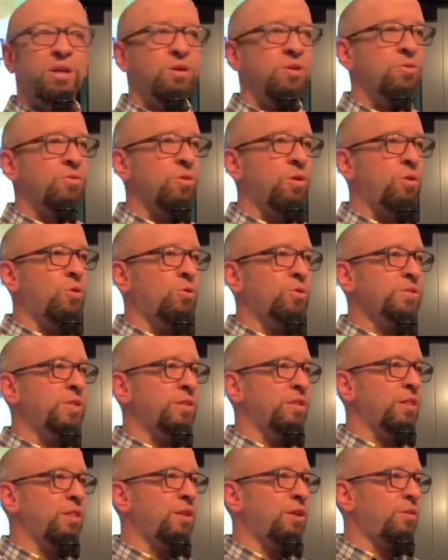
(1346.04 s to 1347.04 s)
Crows
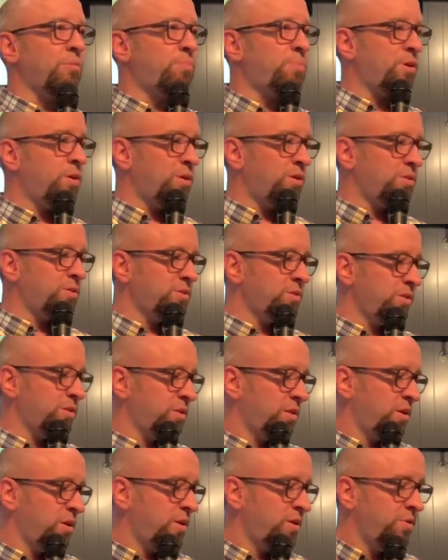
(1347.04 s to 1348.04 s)
and the little birds,
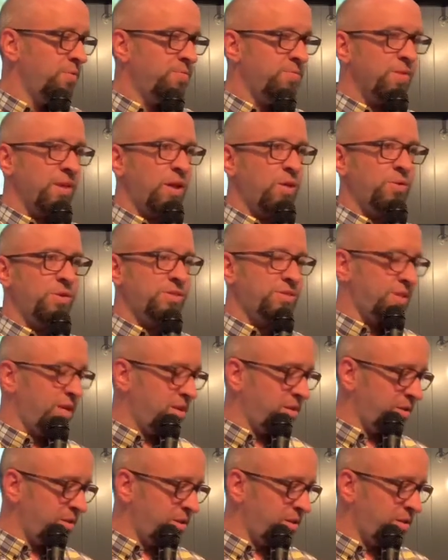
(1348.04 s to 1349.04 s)
I always say
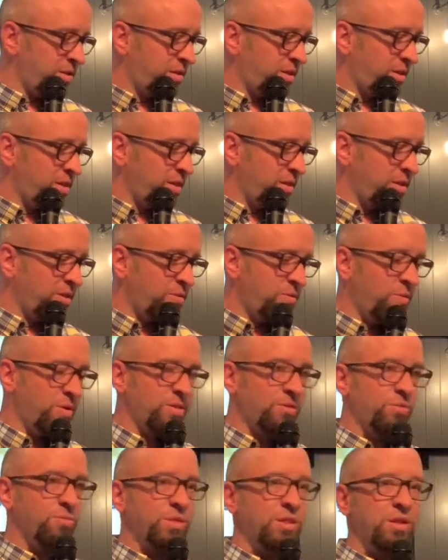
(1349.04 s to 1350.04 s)
the little, the little
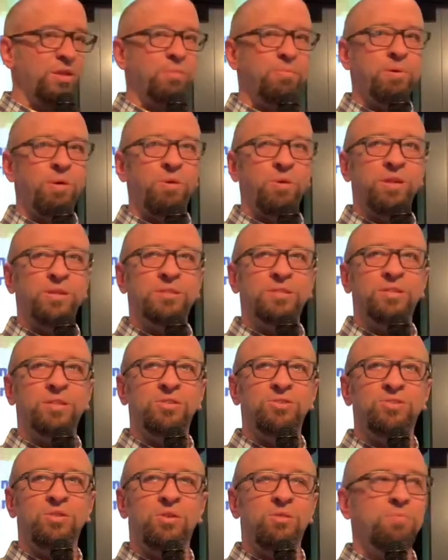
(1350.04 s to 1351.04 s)
ones with the Napoleon
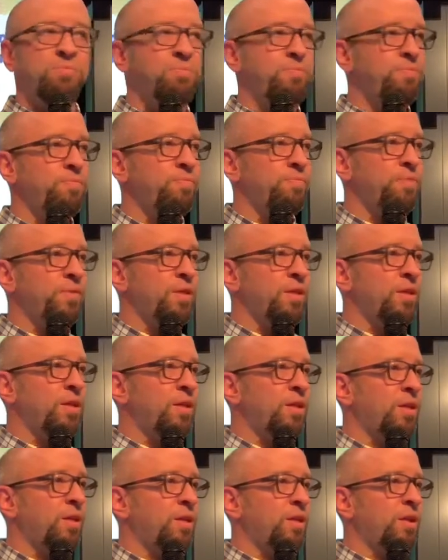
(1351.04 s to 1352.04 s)
syndrome.
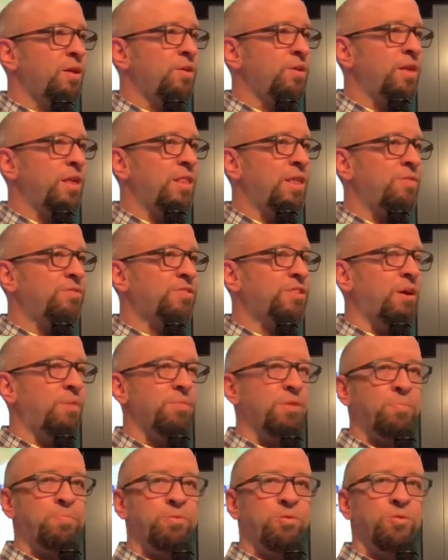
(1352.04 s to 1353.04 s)
Okay, they have
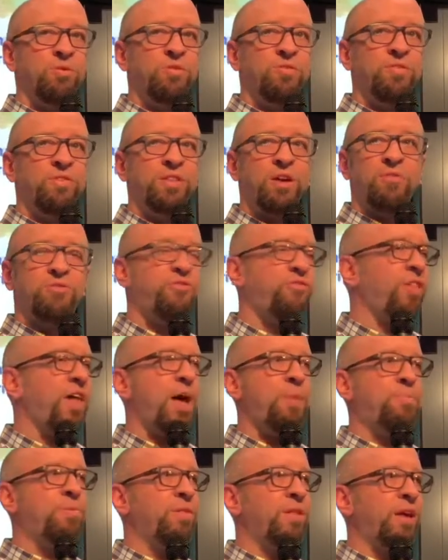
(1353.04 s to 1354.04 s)
something to prove. They're
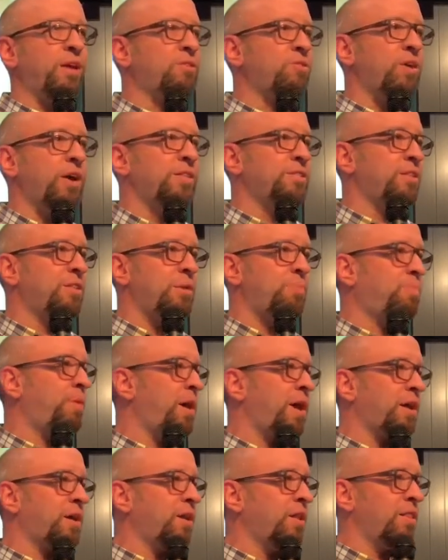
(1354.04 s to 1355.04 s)
flapping like crazy. They're
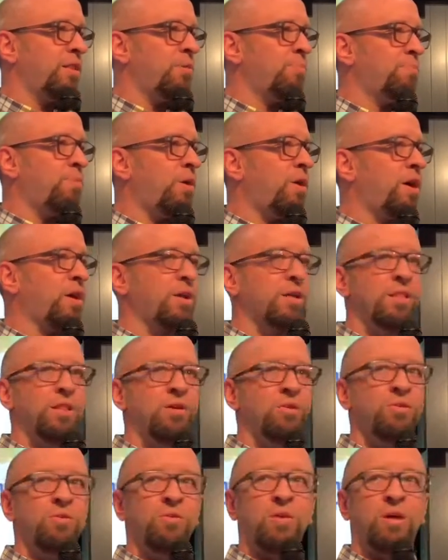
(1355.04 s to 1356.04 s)
pecking, they're balking,
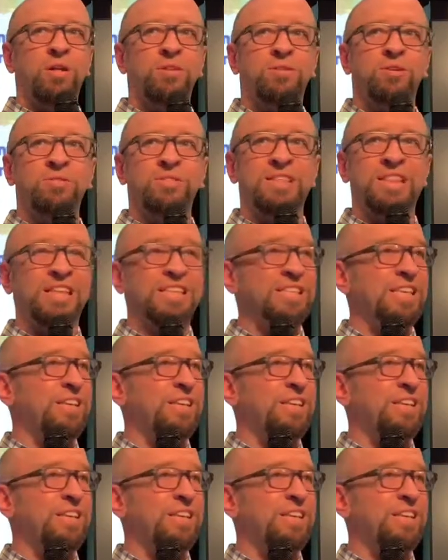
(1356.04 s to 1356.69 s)
they're doing all sorts of things.